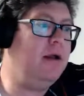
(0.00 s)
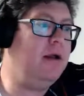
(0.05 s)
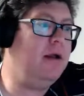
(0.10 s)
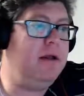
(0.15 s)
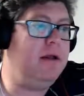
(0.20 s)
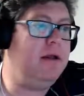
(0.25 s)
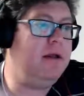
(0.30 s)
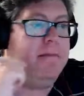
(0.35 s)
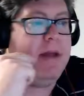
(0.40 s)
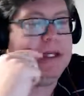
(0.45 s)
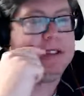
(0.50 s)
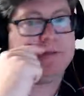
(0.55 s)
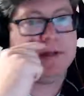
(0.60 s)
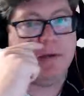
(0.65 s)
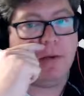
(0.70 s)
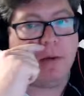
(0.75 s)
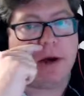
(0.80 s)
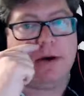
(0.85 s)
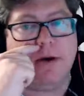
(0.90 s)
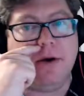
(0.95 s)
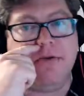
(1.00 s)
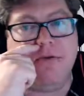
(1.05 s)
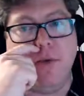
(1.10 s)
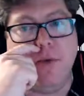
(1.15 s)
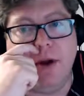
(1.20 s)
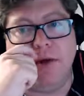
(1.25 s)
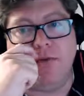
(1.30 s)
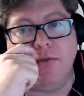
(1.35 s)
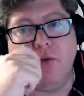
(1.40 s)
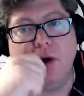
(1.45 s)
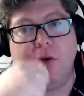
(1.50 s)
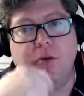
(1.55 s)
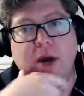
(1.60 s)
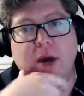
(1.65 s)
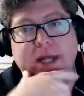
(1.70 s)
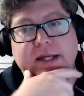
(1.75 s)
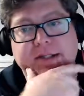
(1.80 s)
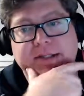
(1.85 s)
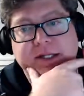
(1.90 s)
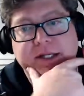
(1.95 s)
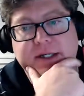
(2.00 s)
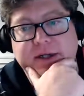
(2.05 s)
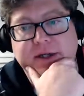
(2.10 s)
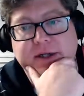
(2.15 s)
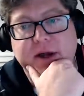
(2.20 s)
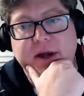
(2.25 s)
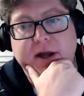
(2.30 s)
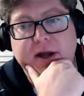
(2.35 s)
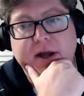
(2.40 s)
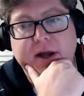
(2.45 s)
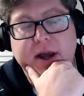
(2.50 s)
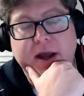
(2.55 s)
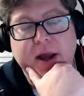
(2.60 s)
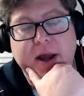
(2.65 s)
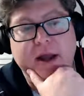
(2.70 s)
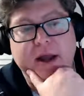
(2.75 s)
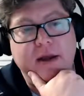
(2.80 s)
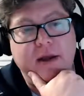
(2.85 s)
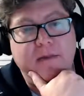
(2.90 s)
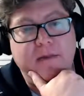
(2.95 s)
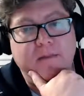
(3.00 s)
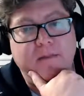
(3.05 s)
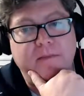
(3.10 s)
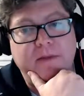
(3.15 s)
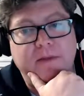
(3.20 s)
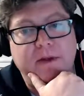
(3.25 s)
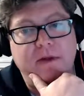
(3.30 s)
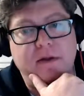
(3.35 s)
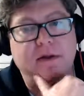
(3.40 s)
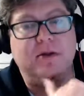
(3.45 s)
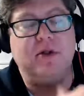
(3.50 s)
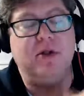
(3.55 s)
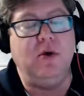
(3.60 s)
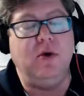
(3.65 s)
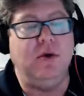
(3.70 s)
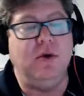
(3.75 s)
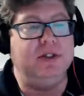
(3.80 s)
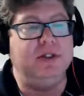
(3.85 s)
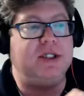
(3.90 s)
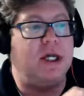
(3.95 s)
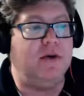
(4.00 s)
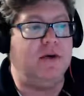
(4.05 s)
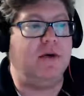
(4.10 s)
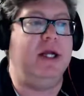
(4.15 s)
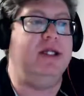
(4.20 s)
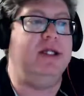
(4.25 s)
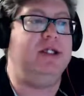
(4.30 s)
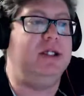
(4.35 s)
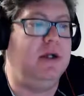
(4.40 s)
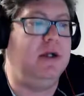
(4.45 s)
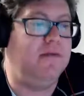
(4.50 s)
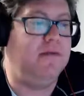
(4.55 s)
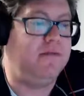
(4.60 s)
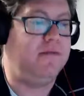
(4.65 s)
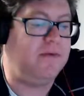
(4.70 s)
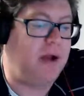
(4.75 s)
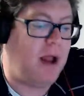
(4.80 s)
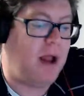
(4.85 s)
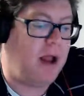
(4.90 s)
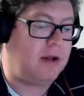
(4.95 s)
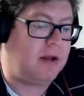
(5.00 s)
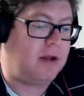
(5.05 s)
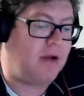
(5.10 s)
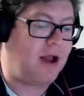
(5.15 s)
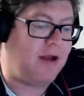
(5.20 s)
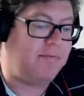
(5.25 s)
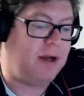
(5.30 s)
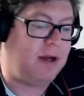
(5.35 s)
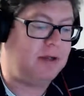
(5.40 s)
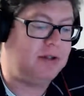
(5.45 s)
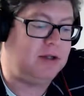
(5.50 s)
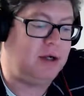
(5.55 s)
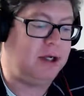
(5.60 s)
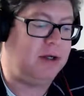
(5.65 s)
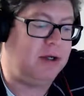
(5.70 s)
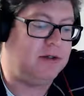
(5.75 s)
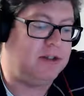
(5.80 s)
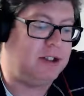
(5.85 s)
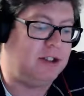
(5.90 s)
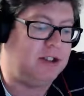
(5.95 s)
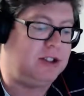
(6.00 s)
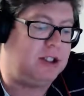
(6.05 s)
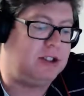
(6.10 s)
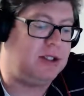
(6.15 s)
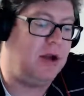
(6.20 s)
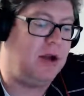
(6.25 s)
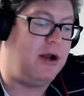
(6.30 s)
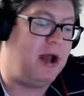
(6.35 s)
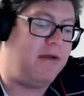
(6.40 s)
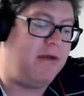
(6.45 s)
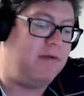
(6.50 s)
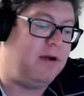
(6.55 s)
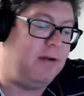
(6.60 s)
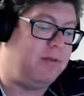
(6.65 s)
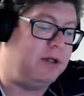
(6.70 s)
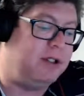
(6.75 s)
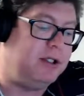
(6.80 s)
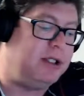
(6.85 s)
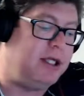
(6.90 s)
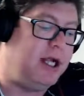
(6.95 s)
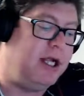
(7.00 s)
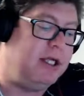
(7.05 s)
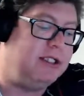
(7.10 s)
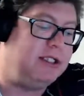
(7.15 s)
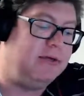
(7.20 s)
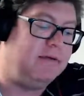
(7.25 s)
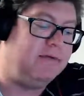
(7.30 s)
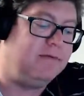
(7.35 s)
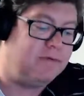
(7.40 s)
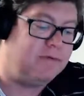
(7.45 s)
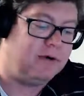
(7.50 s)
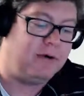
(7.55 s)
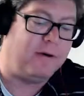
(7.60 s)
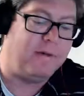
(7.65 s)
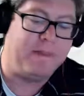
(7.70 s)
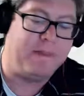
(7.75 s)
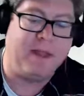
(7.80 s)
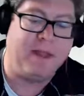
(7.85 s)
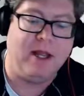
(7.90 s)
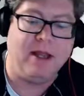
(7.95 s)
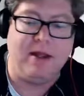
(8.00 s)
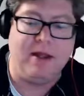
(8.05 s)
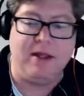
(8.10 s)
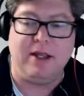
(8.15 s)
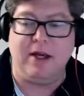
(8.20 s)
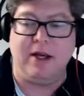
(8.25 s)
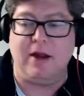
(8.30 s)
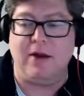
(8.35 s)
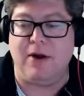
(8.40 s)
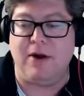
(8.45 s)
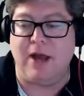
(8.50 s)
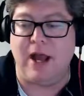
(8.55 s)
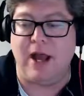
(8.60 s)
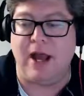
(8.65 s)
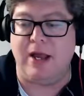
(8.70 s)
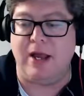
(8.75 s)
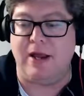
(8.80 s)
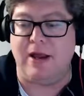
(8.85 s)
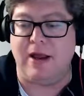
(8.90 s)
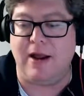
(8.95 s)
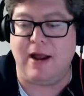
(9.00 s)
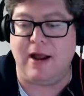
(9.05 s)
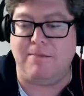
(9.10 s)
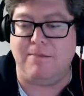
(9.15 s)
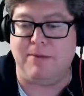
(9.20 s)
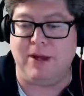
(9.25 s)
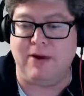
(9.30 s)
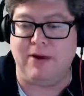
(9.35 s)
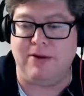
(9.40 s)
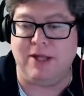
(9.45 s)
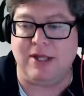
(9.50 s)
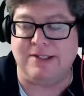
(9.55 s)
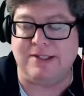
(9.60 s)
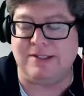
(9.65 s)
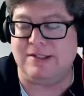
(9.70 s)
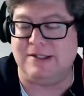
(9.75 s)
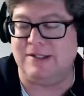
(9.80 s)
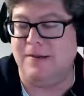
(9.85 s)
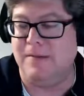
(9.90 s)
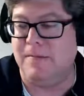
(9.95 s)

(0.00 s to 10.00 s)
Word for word: it, it makes me wonder if if we're raising a, a newer generation of uh, craft beer drinkers that just don't have an appreciation for, you know, a a beer that's,